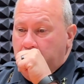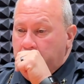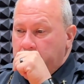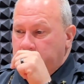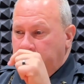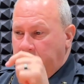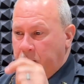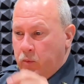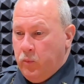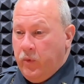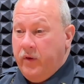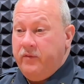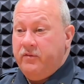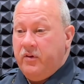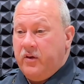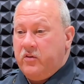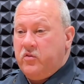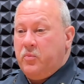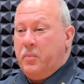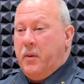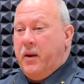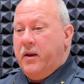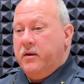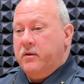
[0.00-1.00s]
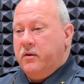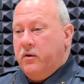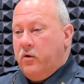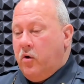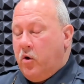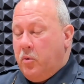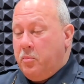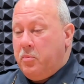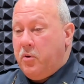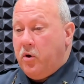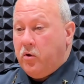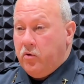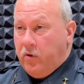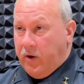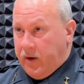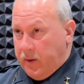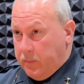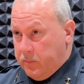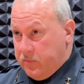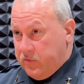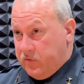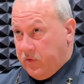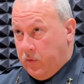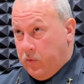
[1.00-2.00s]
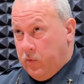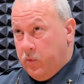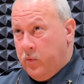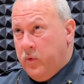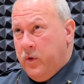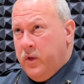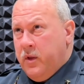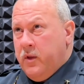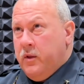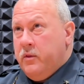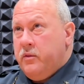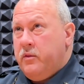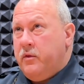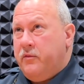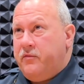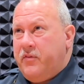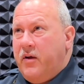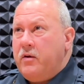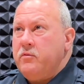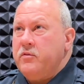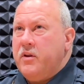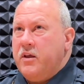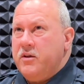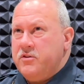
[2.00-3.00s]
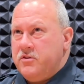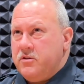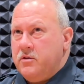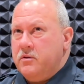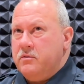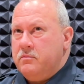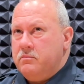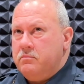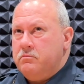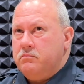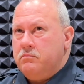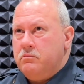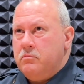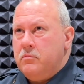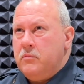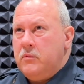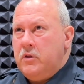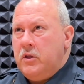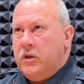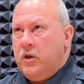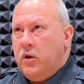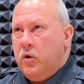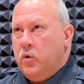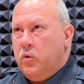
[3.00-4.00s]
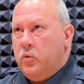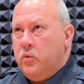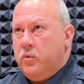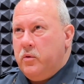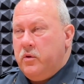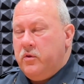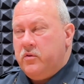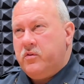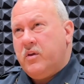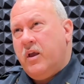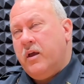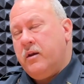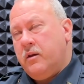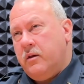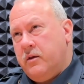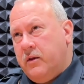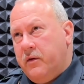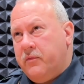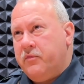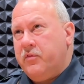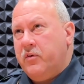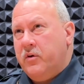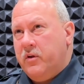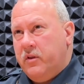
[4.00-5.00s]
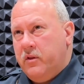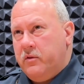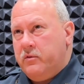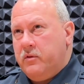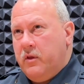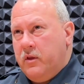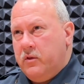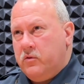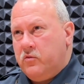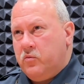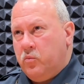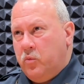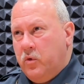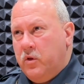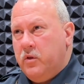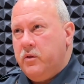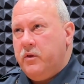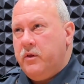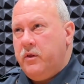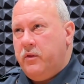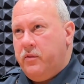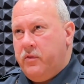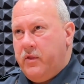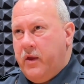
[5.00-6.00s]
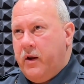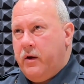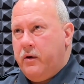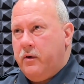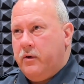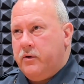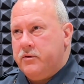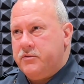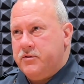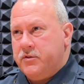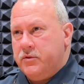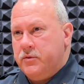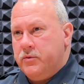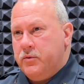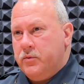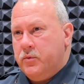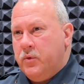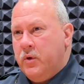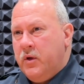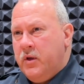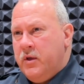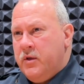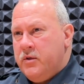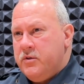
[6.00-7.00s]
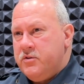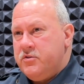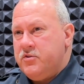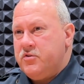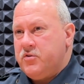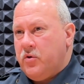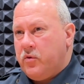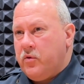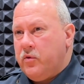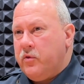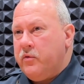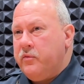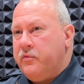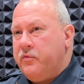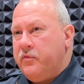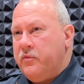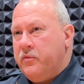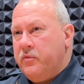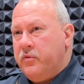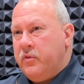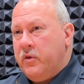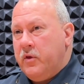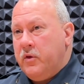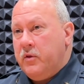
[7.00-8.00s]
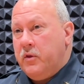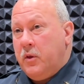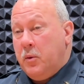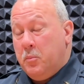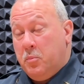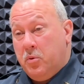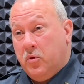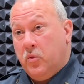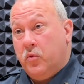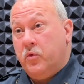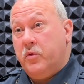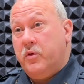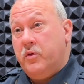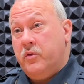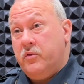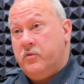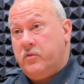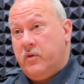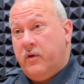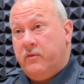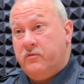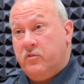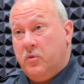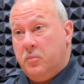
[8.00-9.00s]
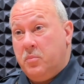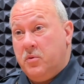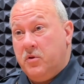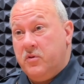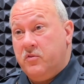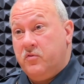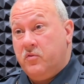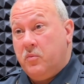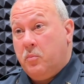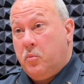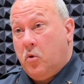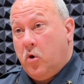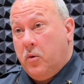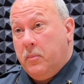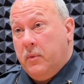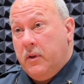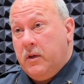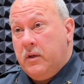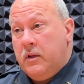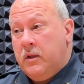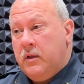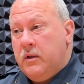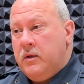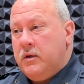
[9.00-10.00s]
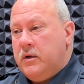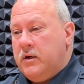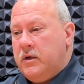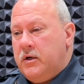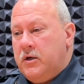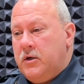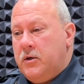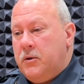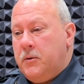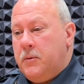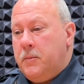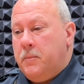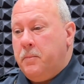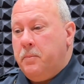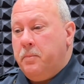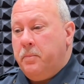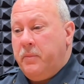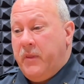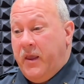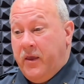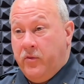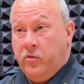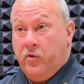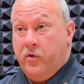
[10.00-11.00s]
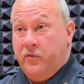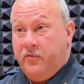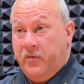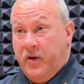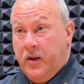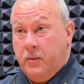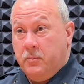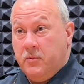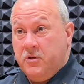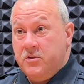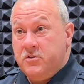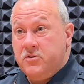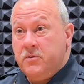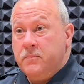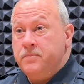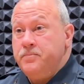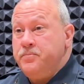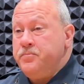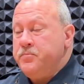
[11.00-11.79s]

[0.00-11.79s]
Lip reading: And we've expanded our program. So the foundation, is kind of different. It's really there to serve the employees of the police department and their families.